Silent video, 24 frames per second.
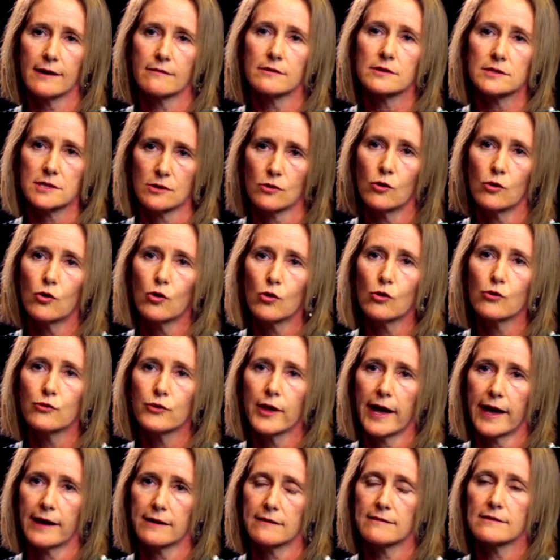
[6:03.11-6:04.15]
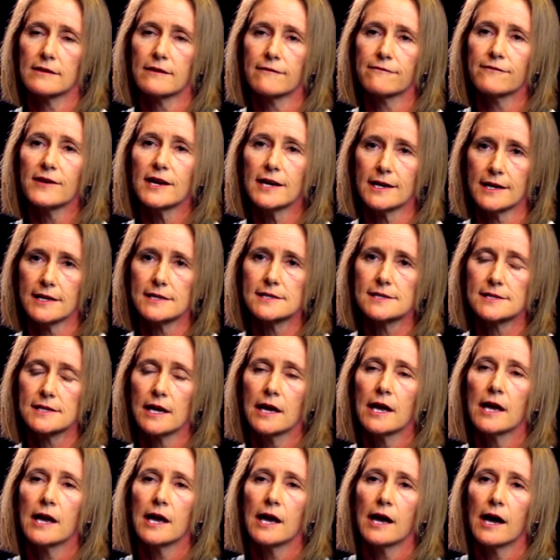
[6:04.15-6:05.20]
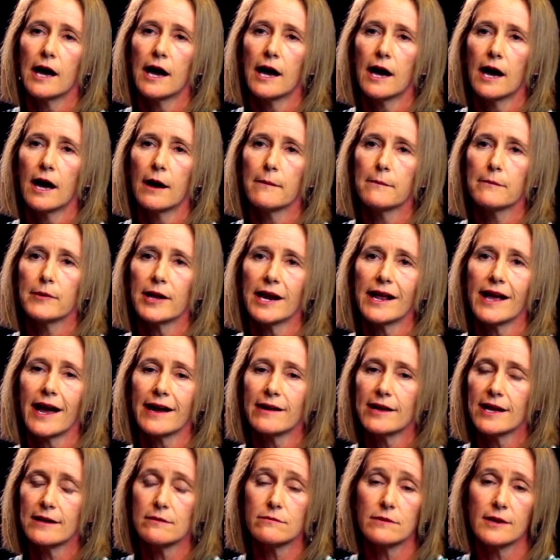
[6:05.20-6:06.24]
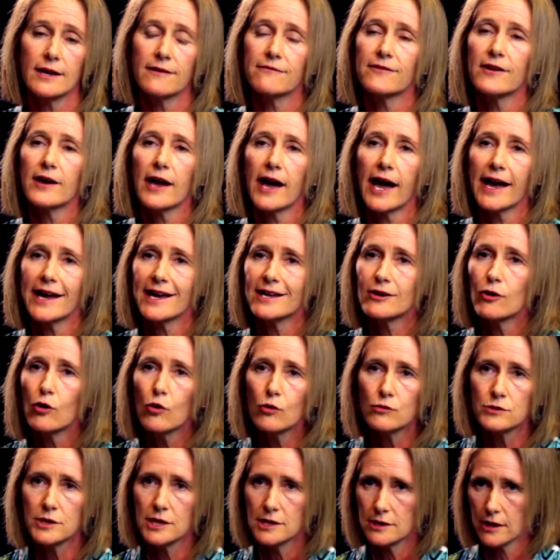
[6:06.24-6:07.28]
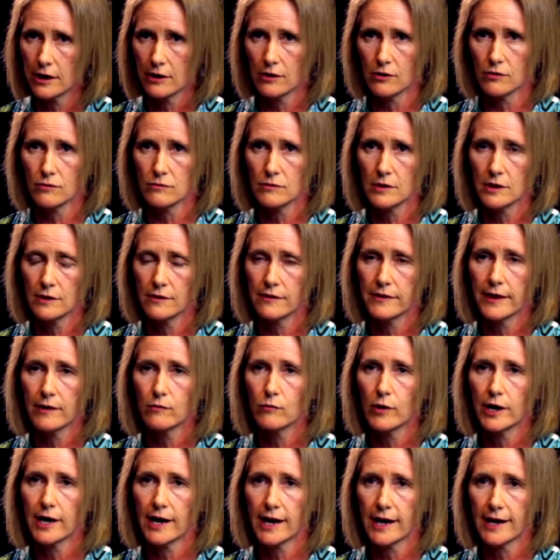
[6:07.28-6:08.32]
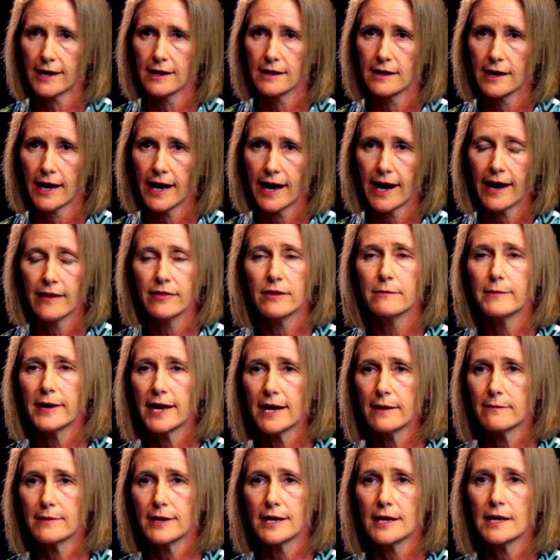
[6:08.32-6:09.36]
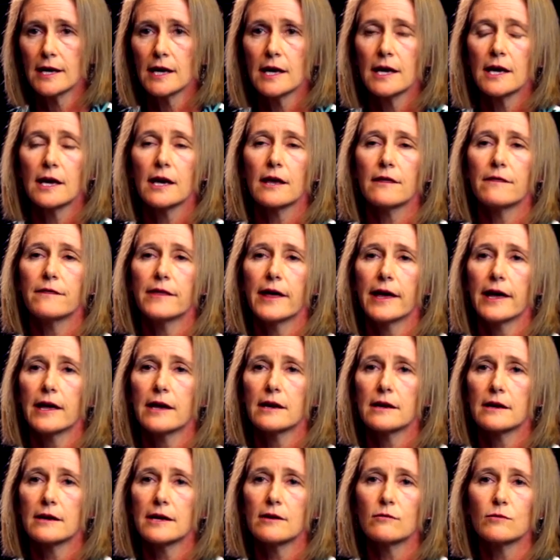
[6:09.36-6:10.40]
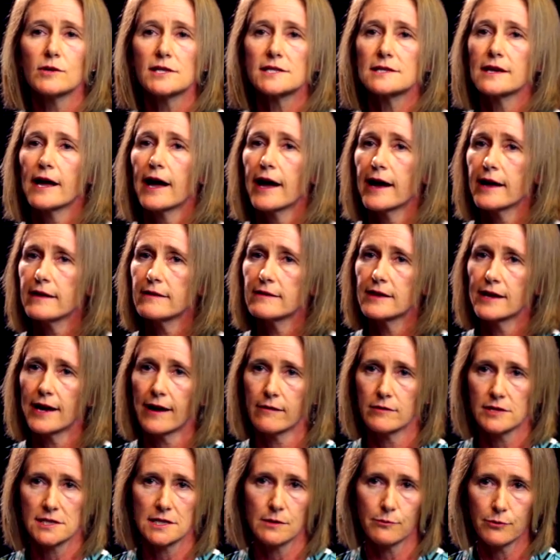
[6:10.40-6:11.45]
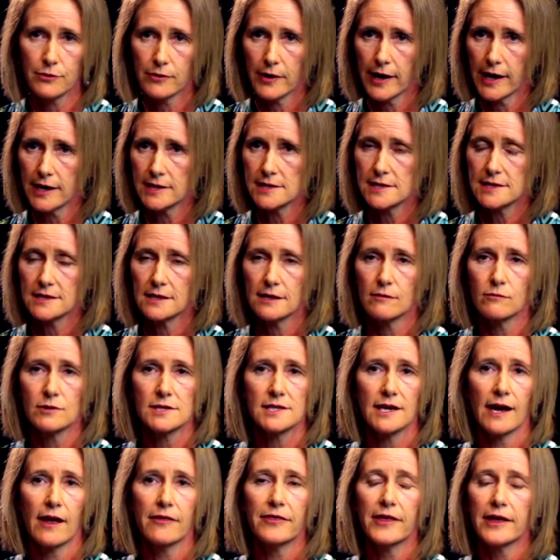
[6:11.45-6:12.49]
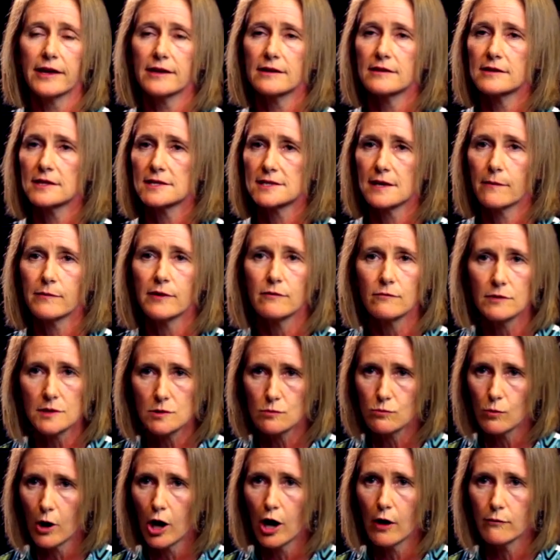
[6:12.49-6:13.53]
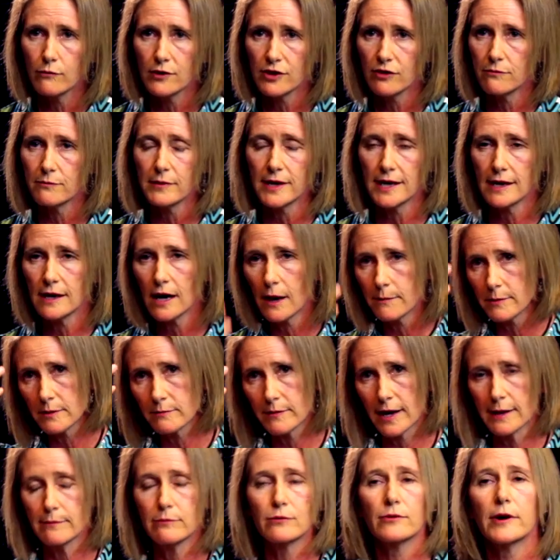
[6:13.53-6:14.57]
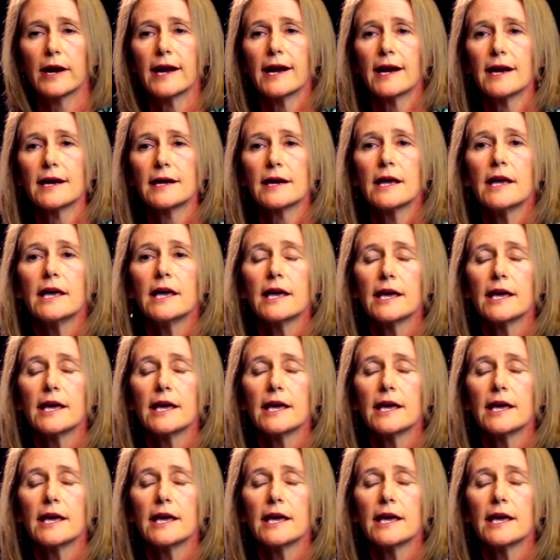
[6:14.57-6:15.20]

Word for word: able to hold that, the fetus. Um, but I, if I had only known that when I had the baby, that it was not that I was depressed, it was not that, that something was wrong with me up in my brain,